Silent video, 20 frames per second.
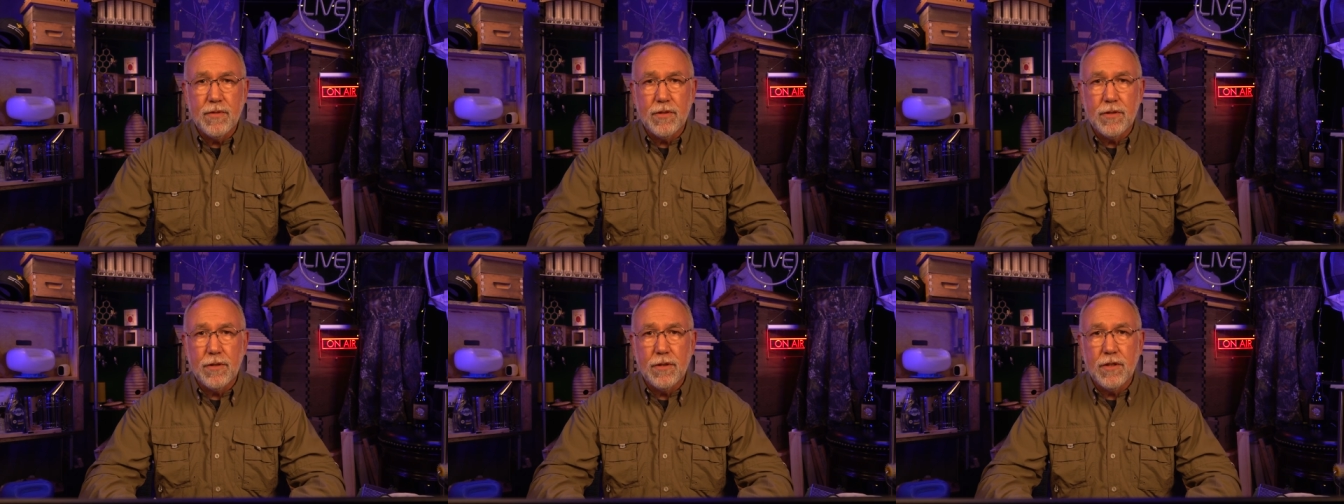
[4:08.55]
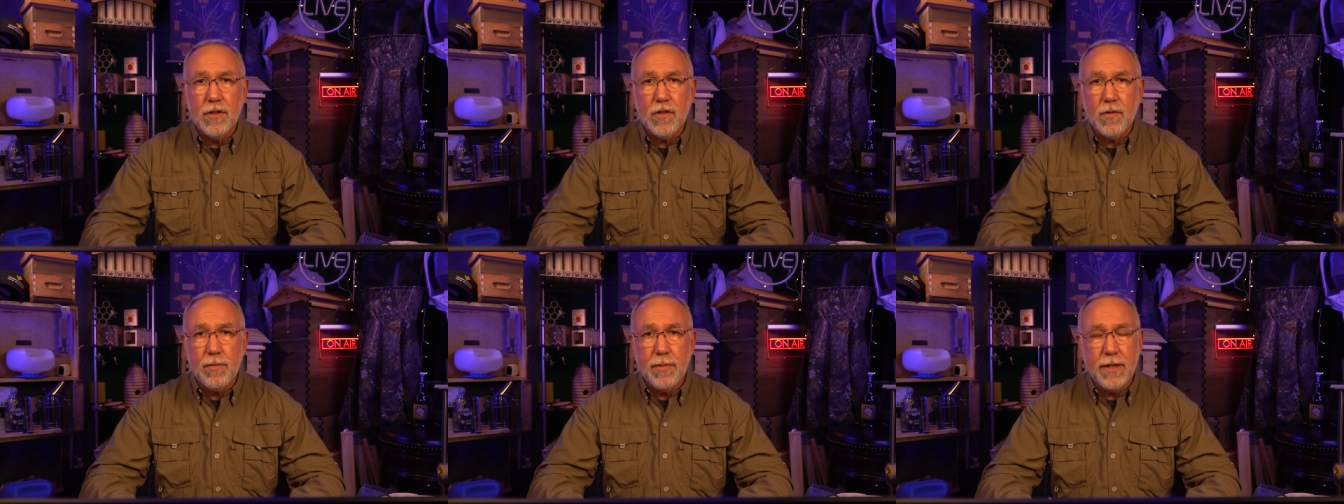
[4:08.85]
so it
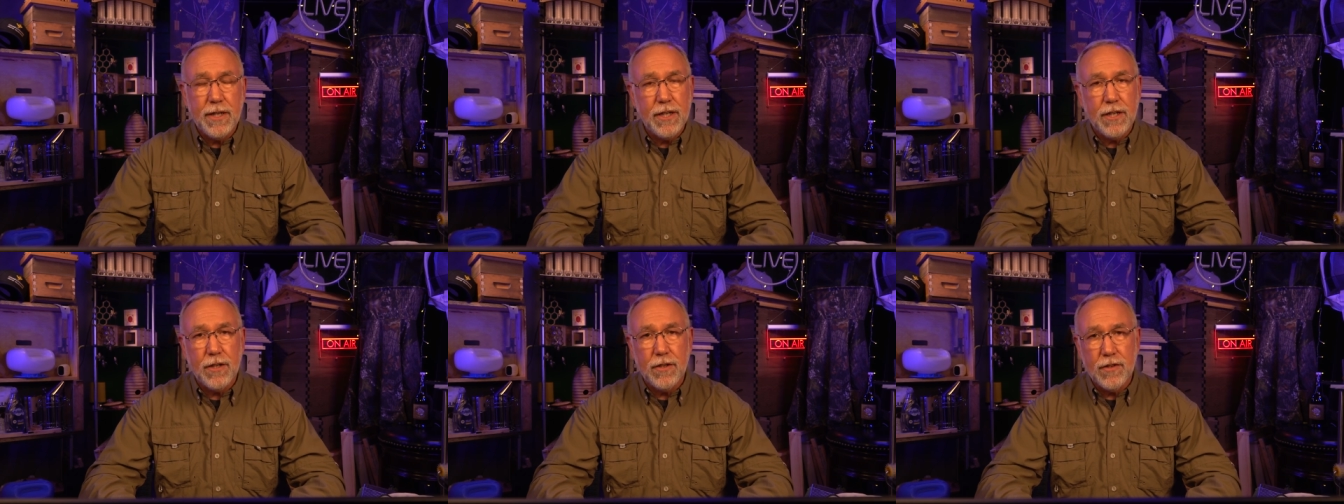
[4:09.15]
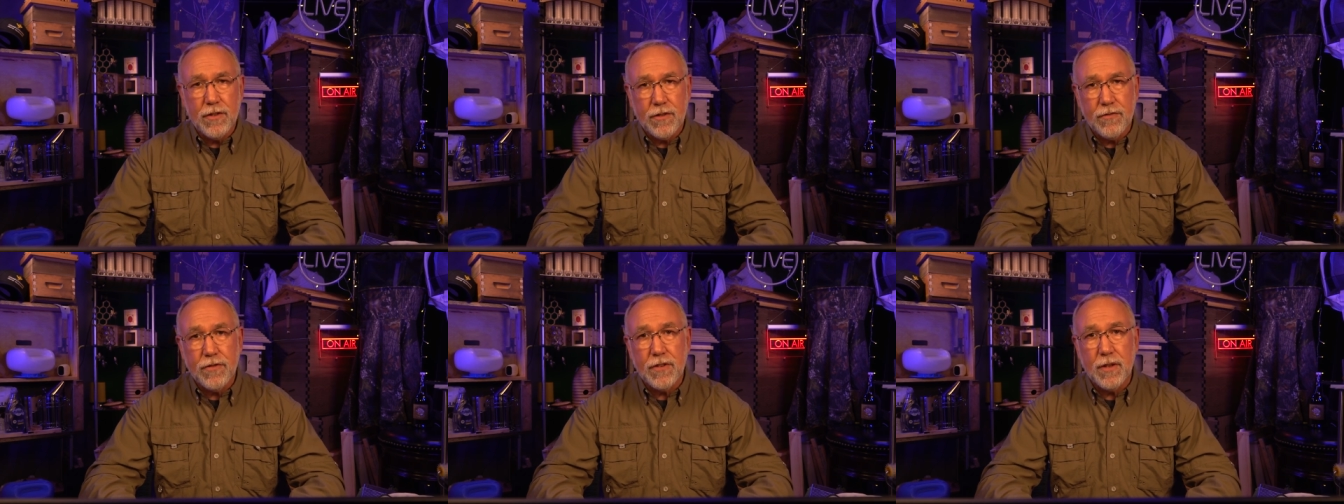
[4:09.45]
looks pretty
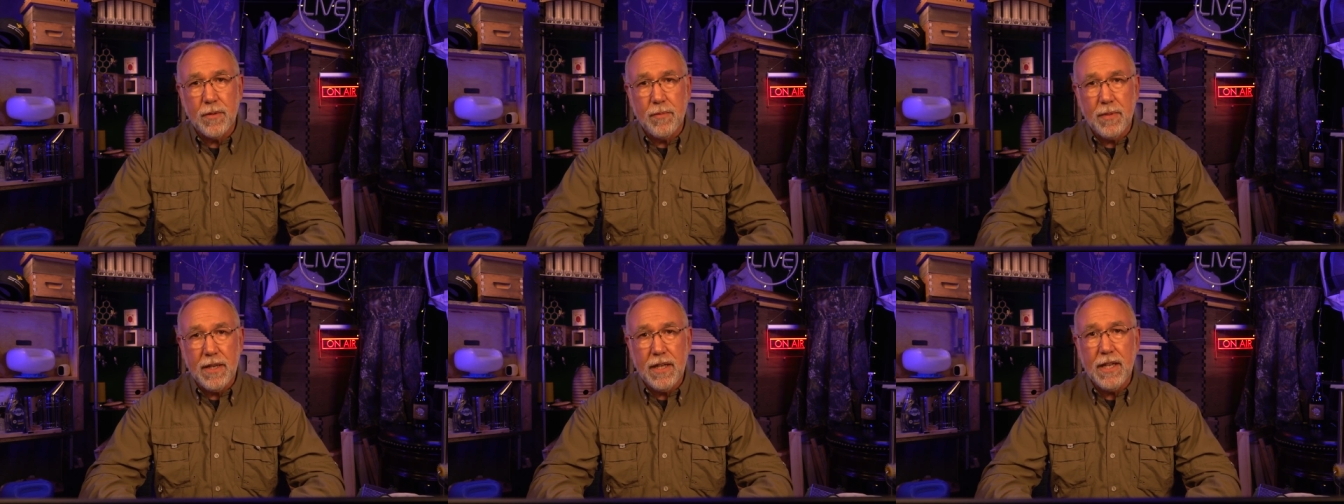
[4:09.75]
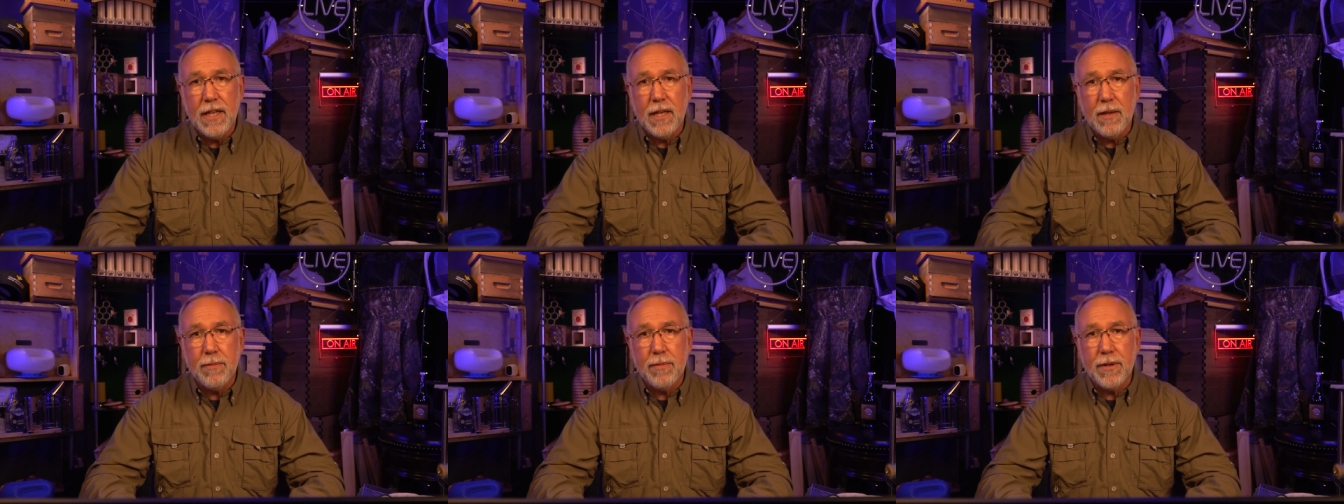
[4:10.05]
cozy for the
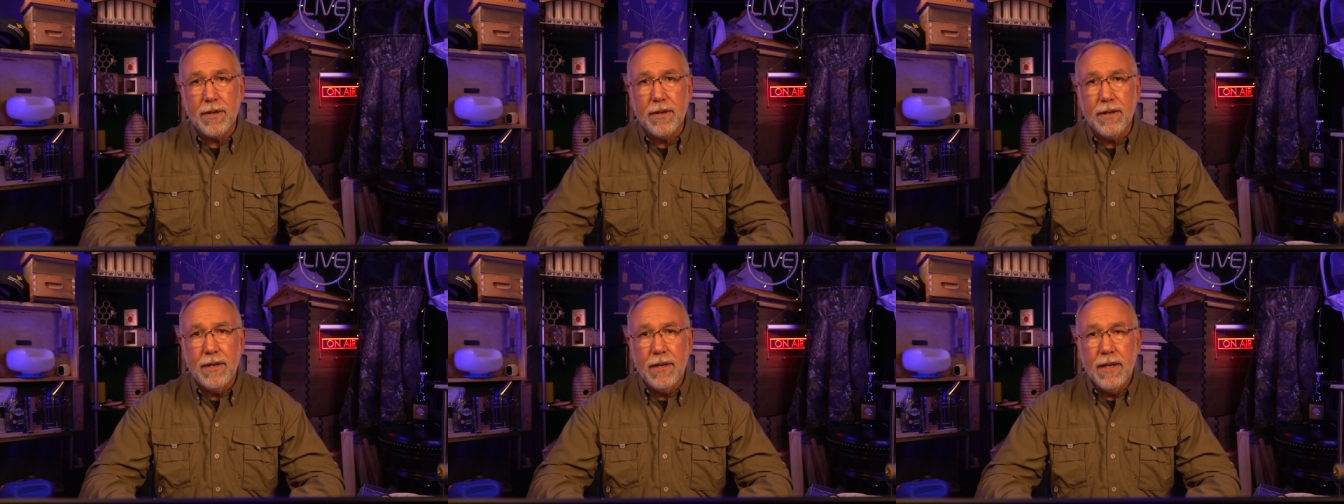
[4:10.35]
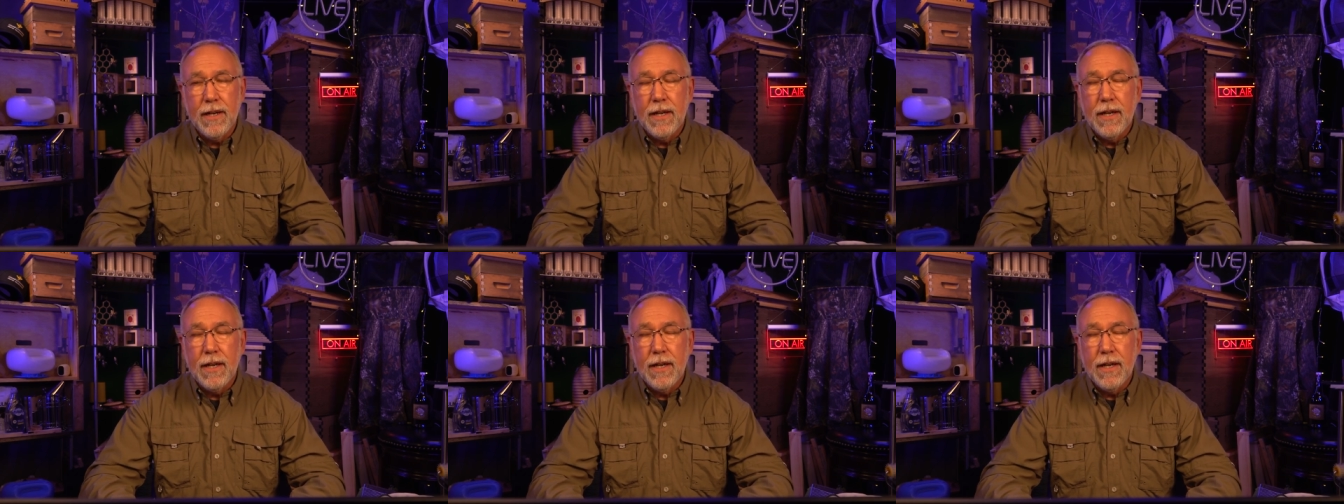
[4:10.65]
beekeeper.